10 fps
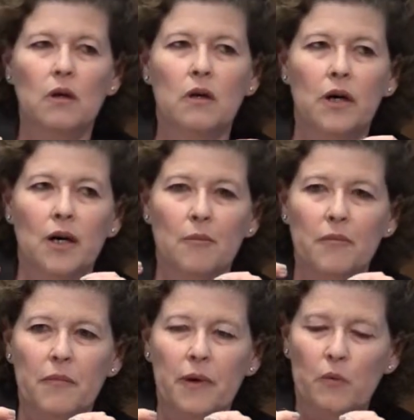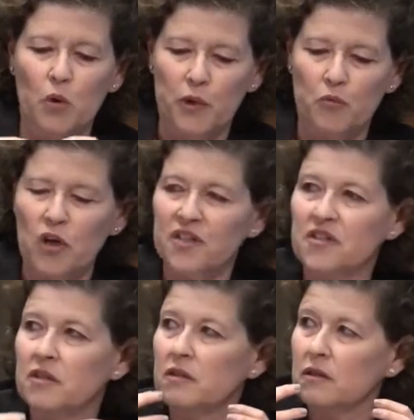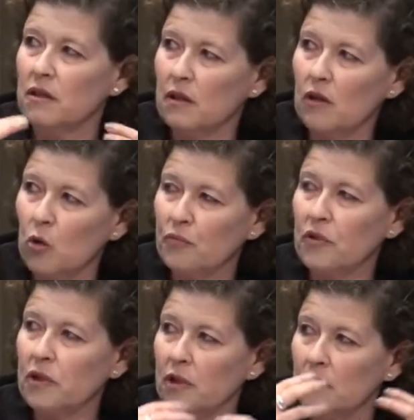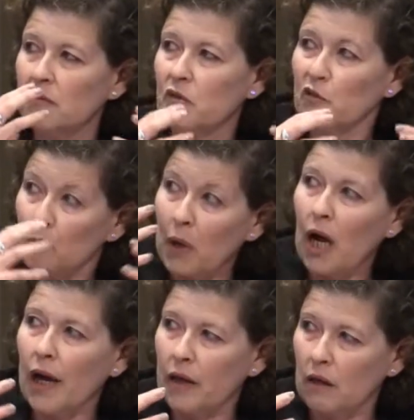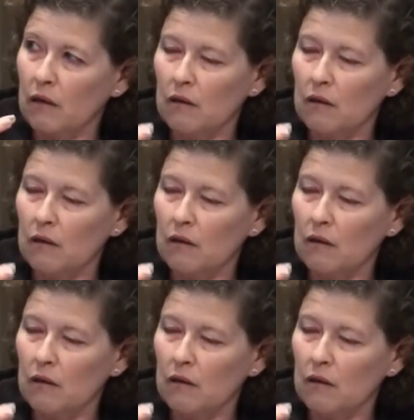where we price it and hopefully can sort of buy it.